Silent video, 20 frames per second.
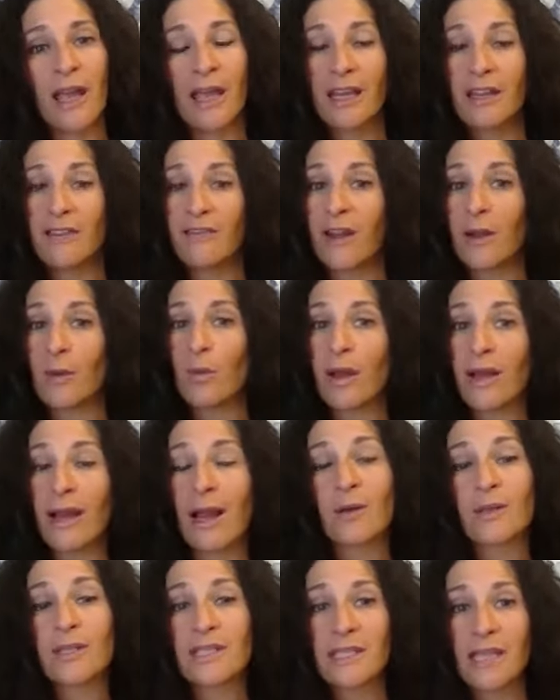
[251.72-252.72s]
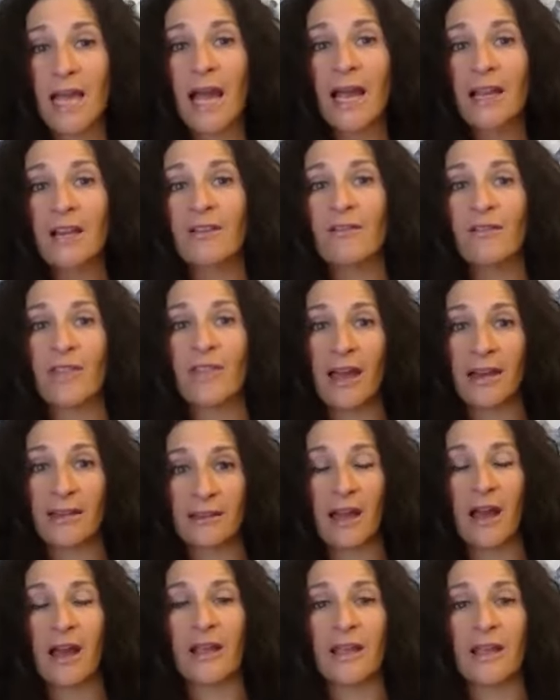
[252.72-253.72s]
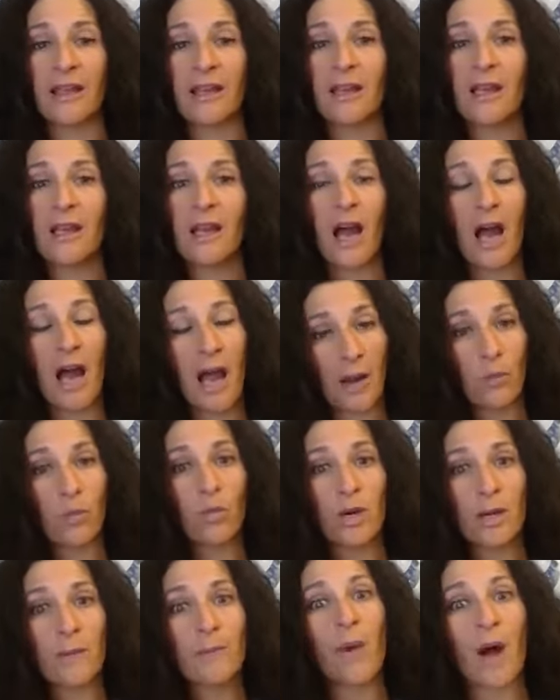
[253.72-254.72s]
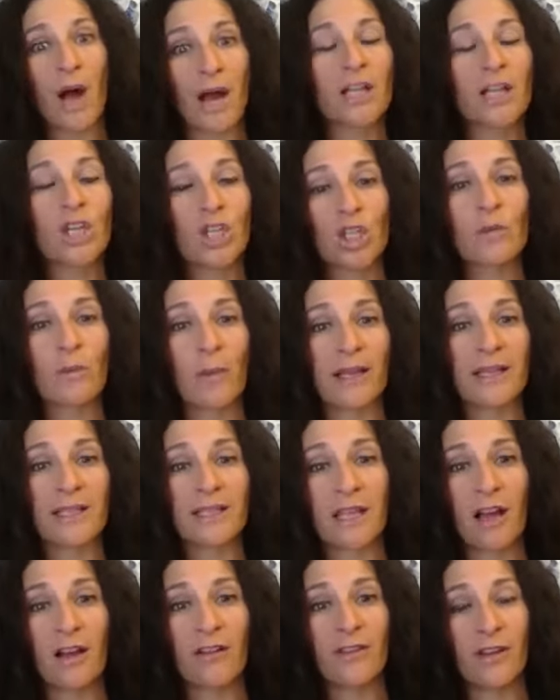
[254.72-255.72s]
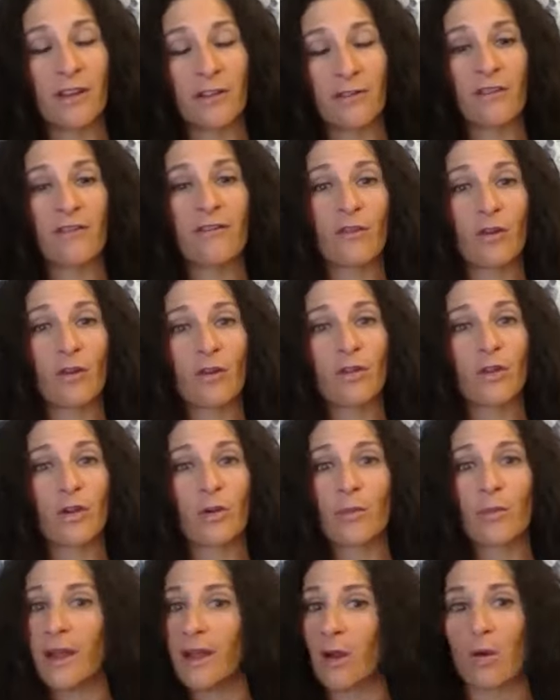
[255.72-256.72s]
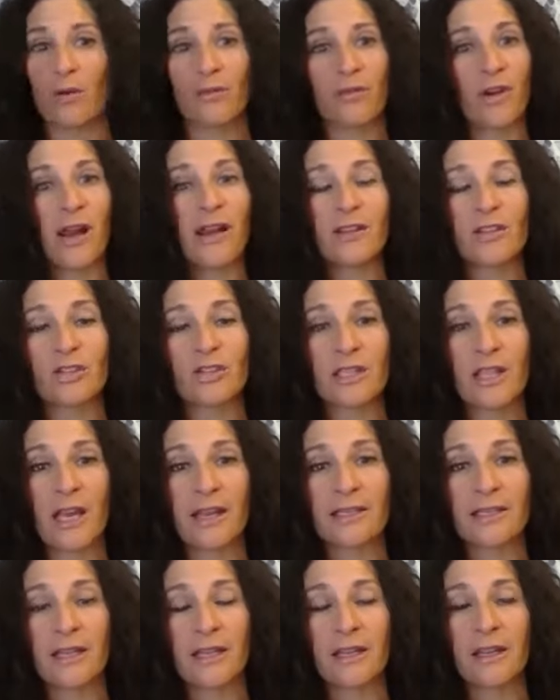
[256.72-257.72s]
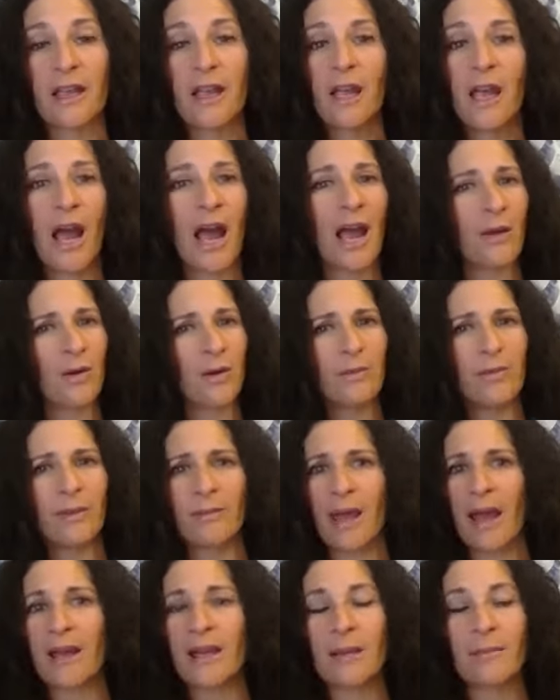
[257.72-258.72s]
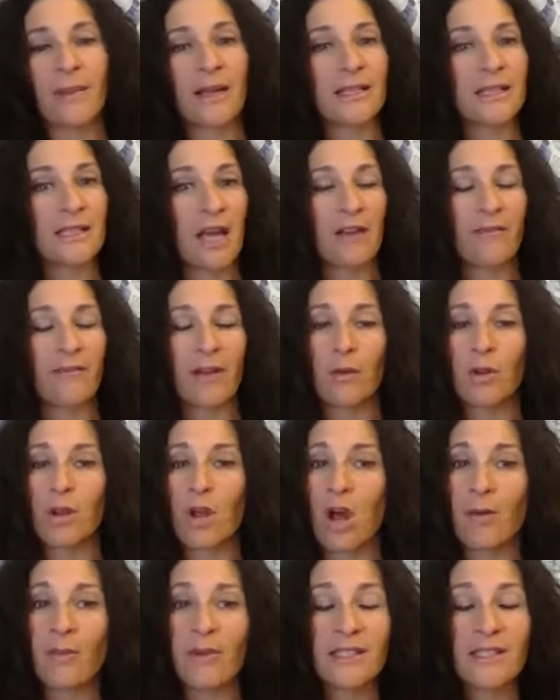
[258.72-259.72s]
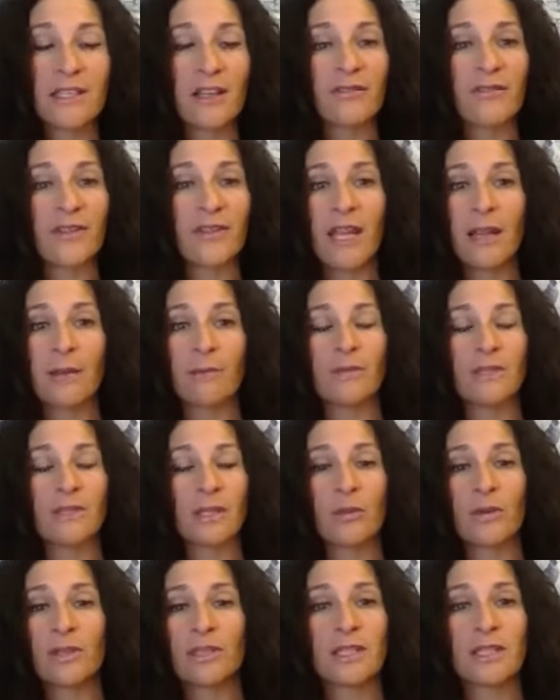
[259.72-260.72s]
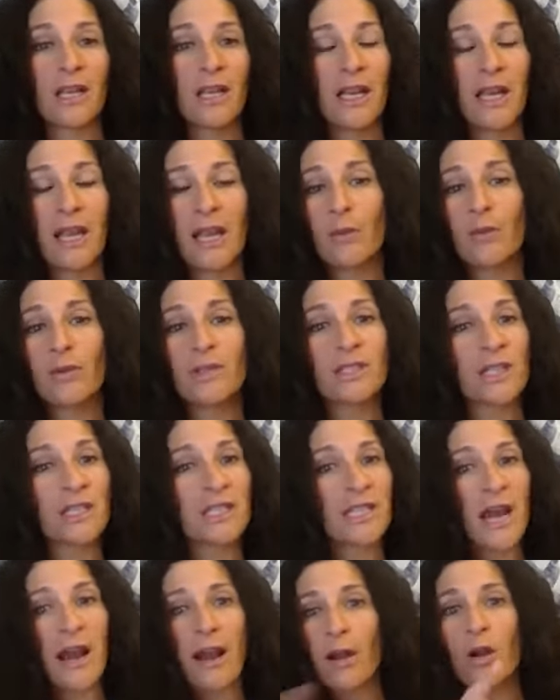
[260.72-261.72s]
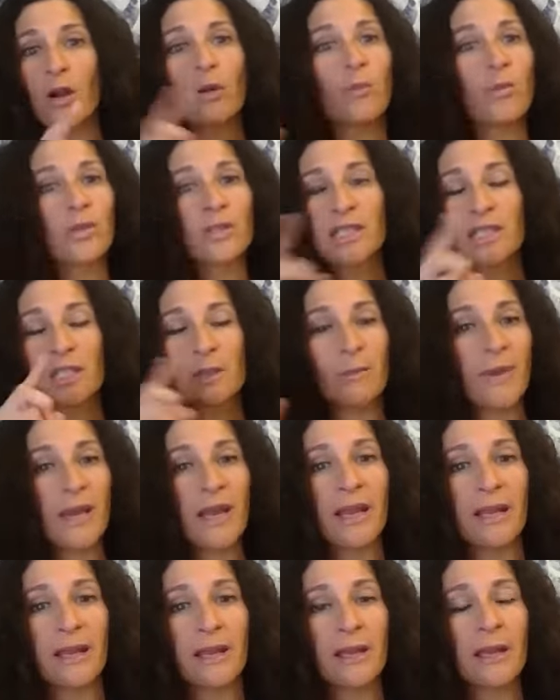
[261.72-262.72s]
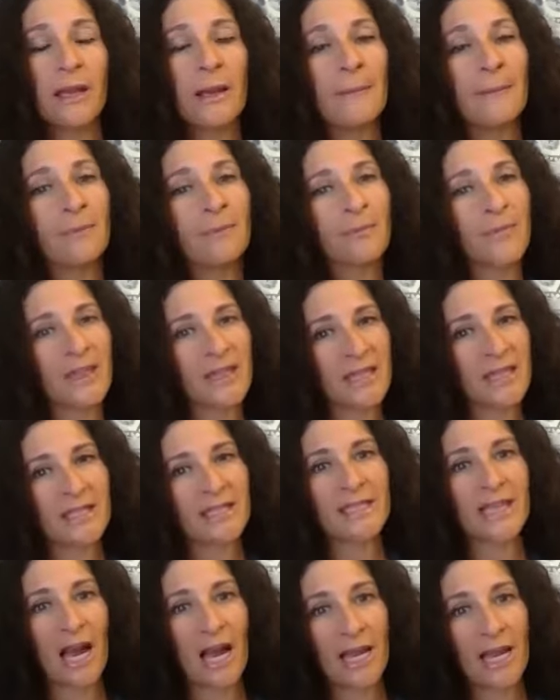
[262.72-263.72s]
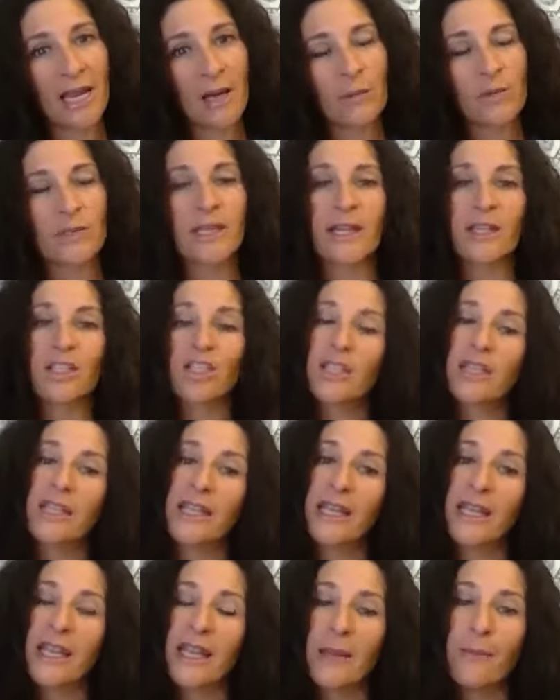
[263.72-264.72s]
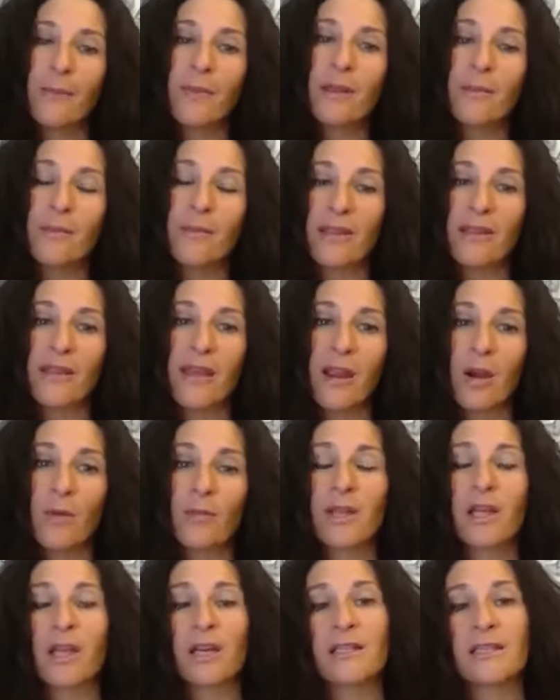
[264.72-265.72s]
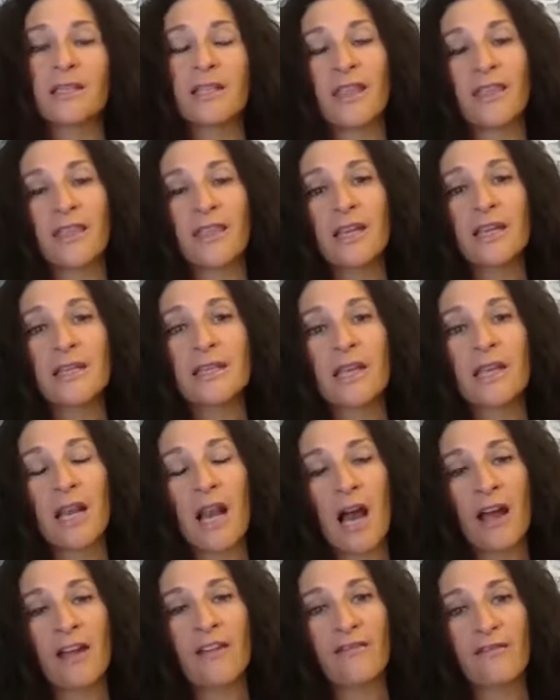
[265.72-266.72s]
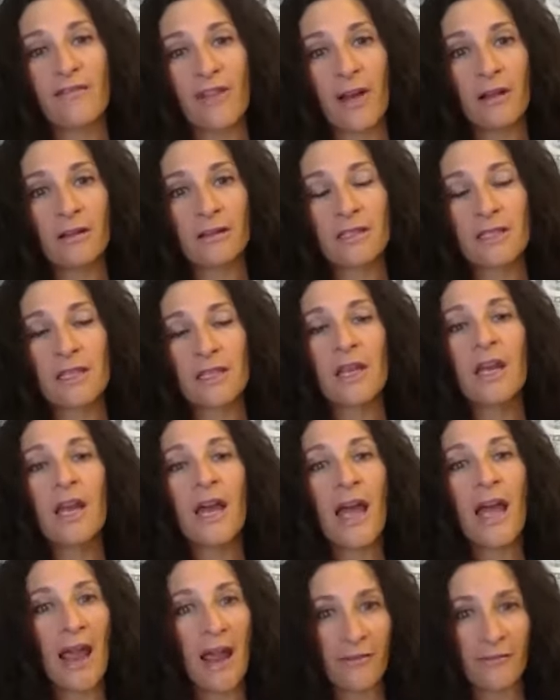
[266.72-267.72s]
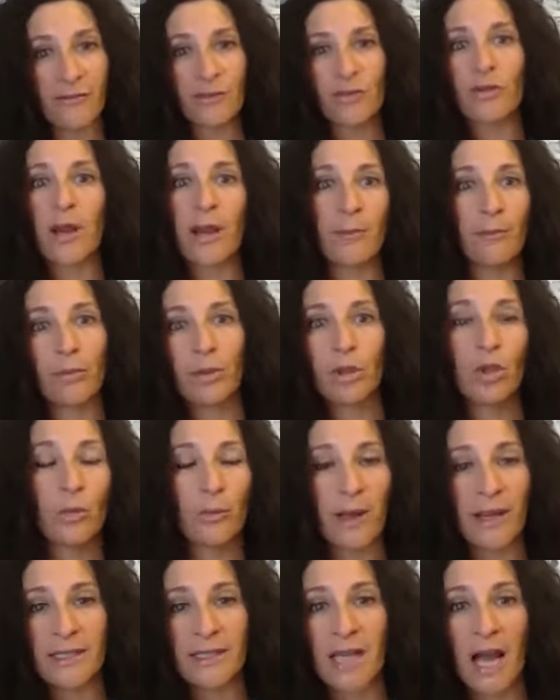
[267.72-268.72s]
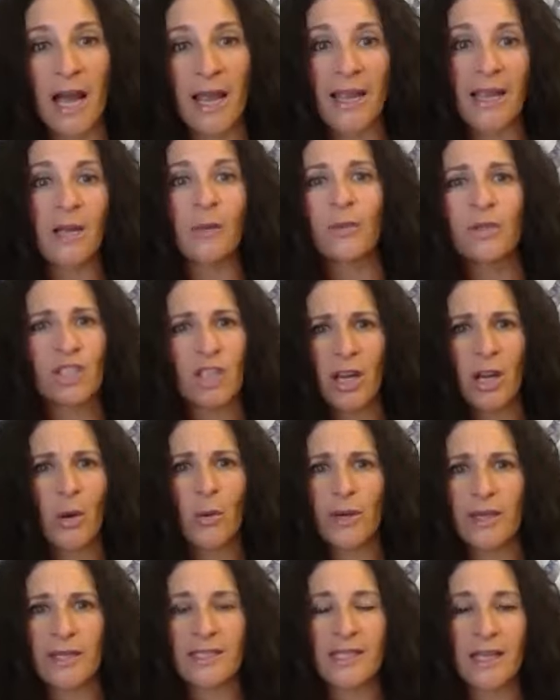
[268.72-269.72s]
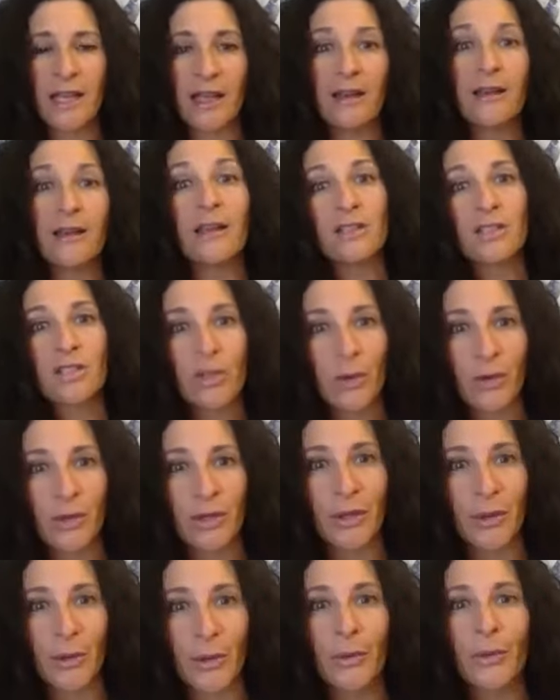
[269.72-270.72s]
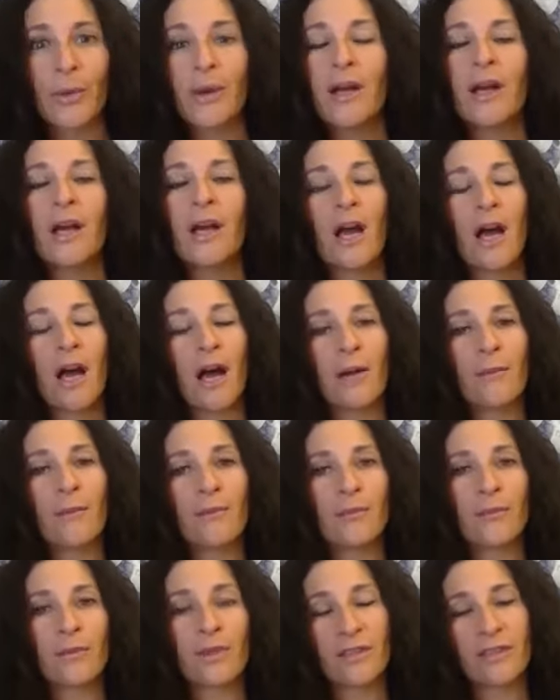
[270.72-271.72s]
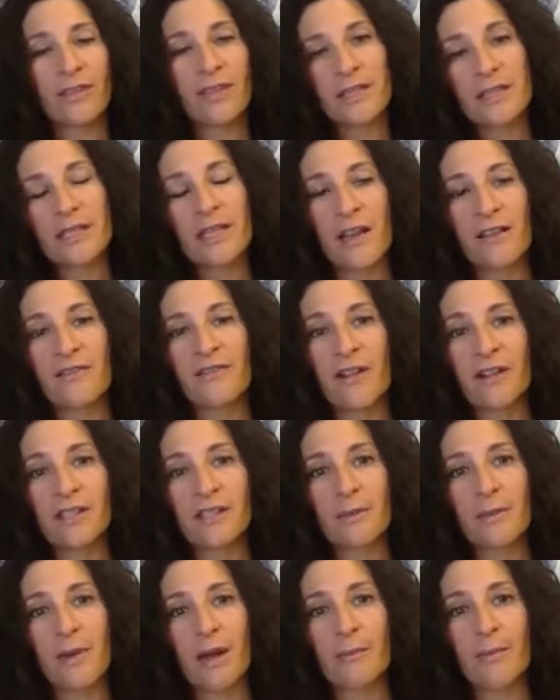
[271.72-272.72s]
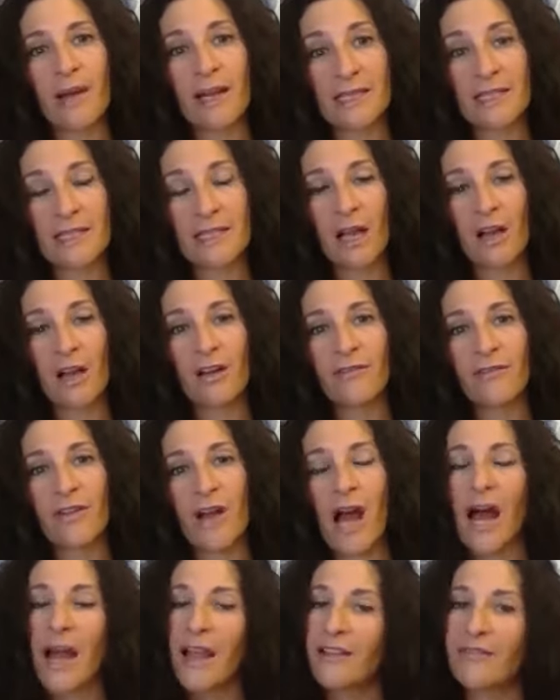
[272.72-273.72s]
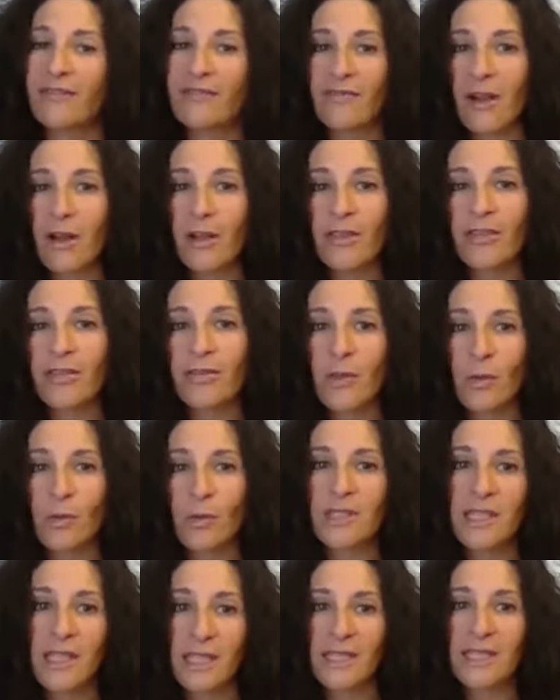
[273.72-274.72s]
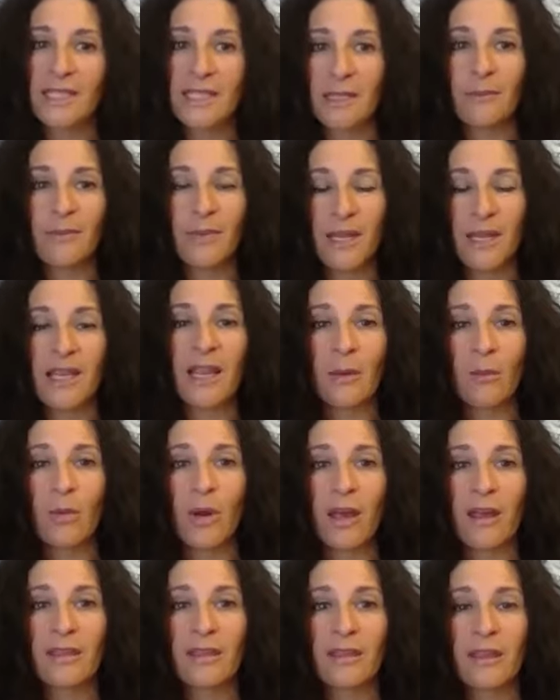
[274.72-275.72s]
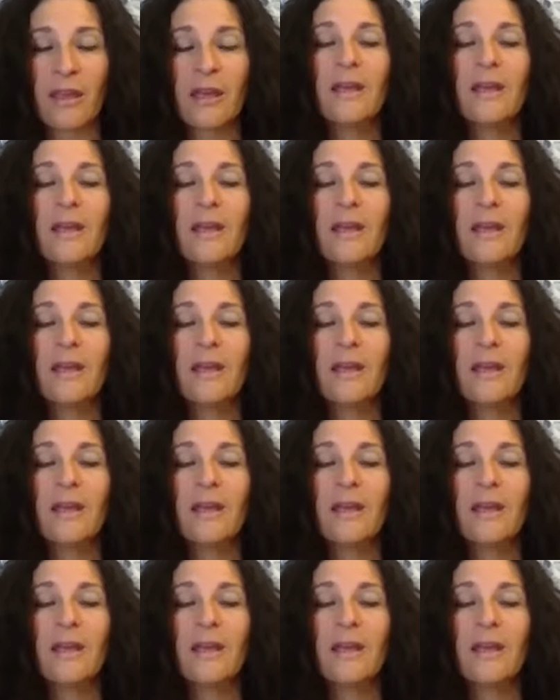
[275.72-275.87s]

And if I went outside of that diet, I would punish myself even further by over-exercising. I would be mad at myself. I would call myself names. It was a terrible spin, but the diet was actually keeping me there, because the things that I felt after I blew my diet, which I always did, and so do you, the things that I felt about myself, I felt those things to begin with.